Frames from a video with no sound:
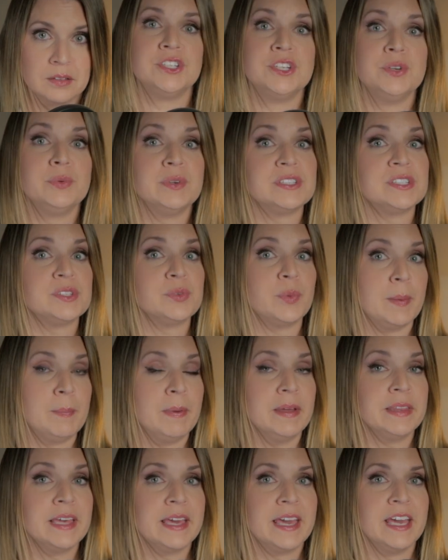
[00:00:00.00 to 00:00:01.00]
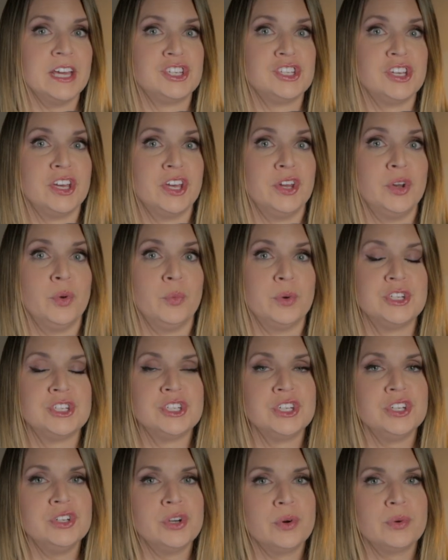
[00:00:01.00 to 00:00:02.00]
She was sweeping the kitchen when
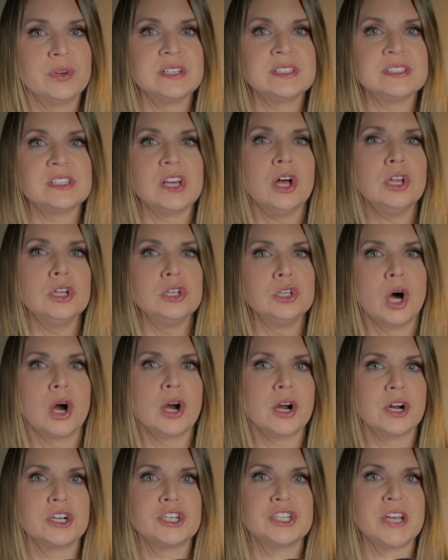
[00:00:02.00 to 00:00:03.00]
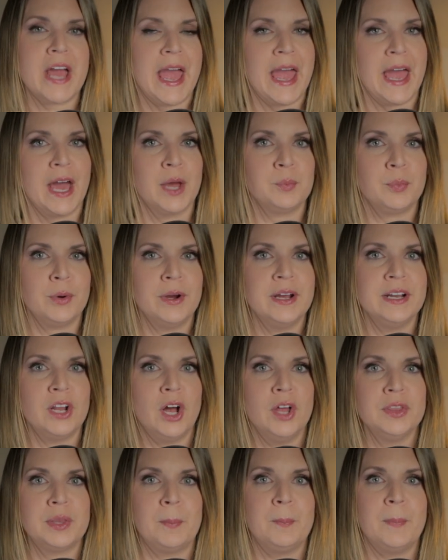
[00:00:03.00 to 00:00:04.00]
she noticed a large handprint
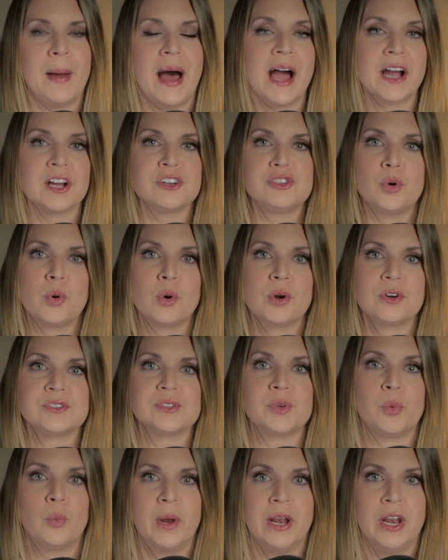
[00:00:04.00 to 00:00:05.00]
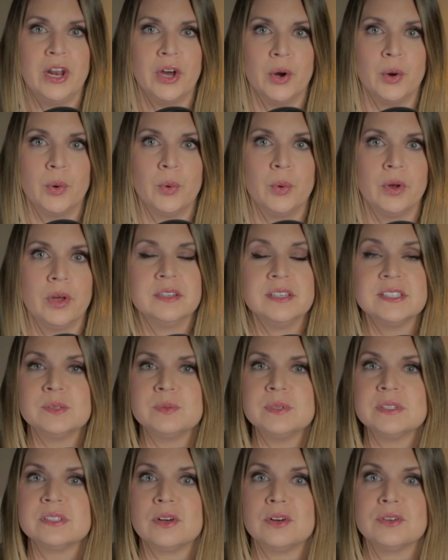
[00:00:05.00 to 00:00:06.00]
on the back door's window. This
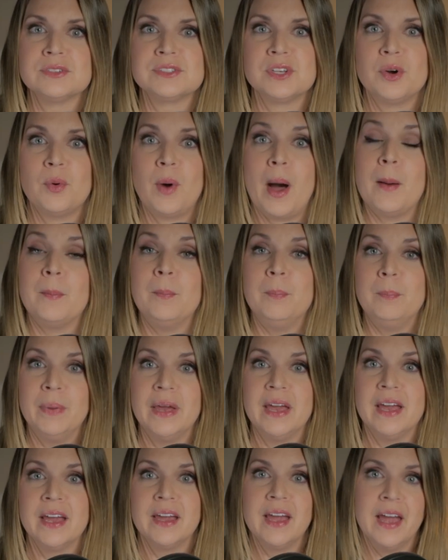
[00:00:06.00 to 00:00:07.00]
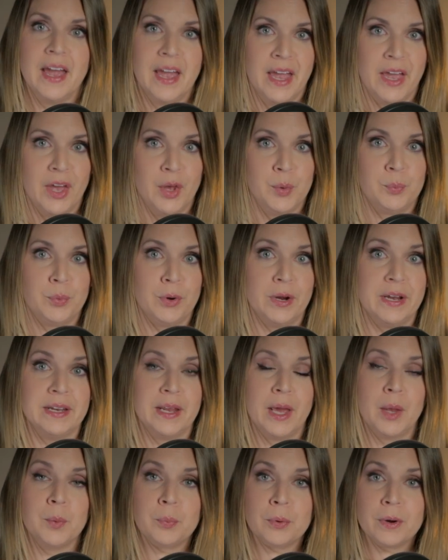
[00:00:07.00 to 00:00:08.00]
was also a big handprint
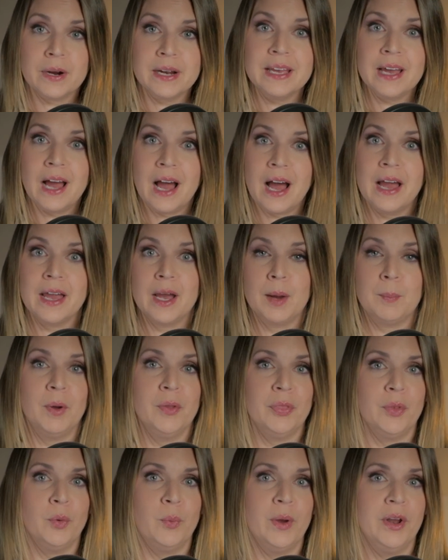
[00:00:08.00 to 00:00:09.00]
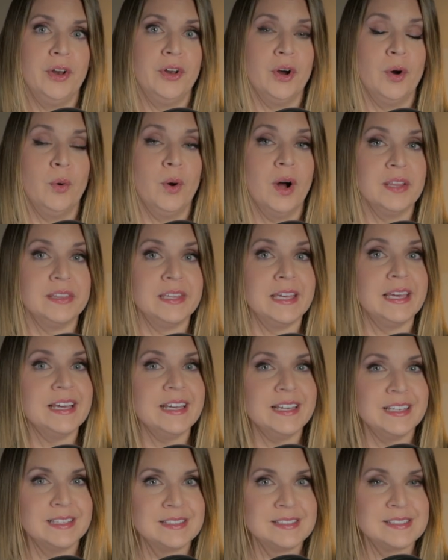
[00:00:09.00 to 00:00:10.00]
and pretty high up on the window on the
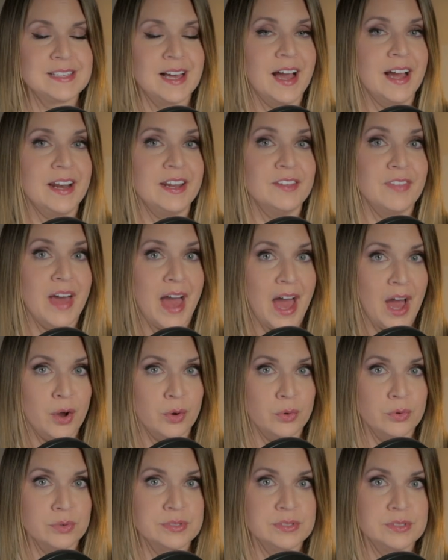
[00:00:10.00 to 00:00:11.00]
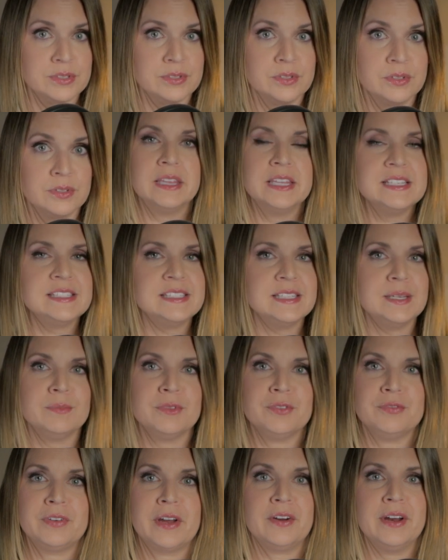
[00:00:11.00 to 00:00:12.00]
inside of the house. This
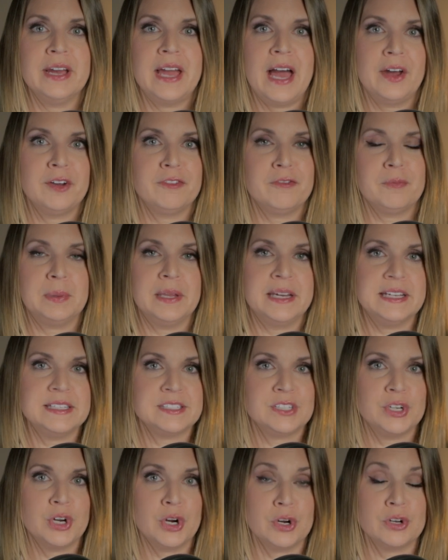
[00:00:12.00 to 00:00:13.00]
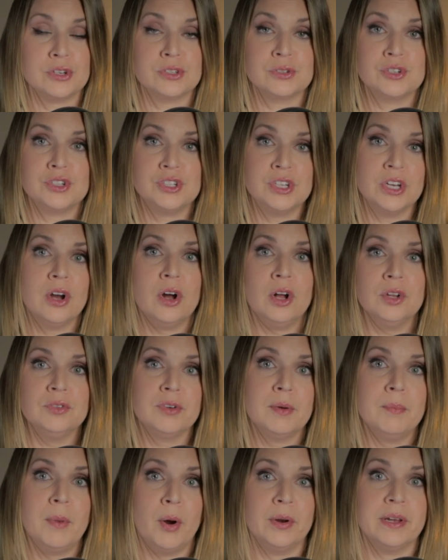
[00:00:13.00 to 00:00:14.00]
seemed very out of place to her, so she called
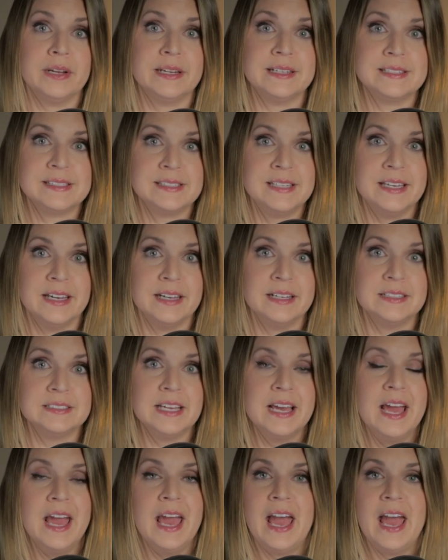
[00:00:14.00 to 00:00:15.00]
Ramona to see it.